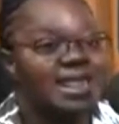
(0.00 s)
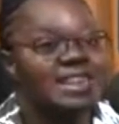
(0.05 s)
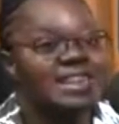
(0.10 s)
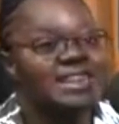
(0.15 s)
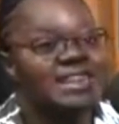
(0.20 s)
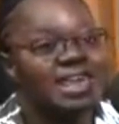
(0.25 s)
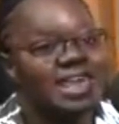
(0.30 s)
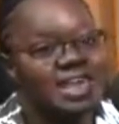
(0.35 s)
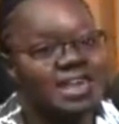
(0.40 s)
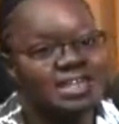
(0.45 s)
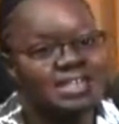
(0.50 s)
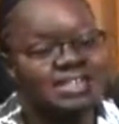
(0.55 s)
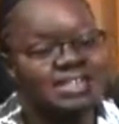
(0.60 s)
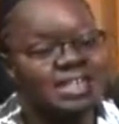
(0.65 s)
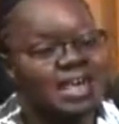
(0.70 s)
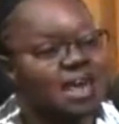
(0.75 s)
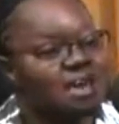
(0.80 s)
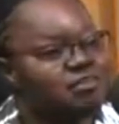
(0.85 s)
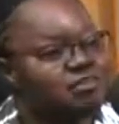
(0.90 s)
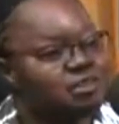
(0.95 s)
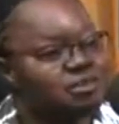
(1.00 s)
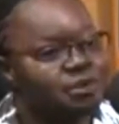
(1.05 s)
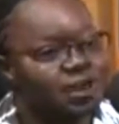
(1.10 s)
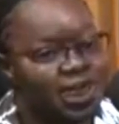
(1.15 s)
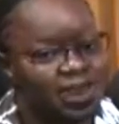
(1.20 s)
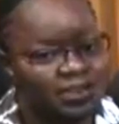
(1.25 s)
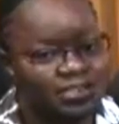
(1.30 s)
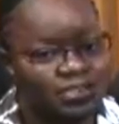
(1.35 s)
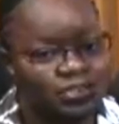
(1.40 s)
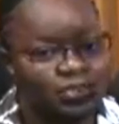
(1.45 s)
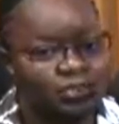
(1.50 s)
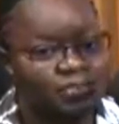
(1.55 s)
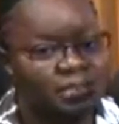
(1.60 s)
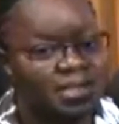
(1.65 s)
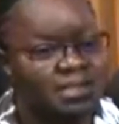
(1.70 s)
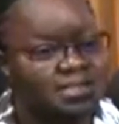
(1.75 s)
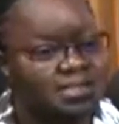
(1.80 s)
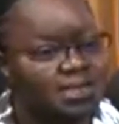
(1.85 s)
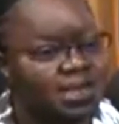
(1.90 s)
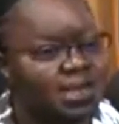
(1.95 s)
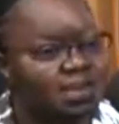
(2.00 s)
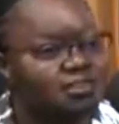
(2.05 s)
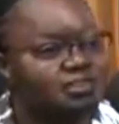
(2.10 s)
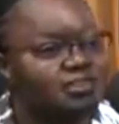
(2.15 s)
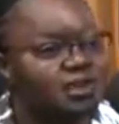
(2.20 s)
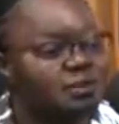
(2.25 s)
they have the right to maintain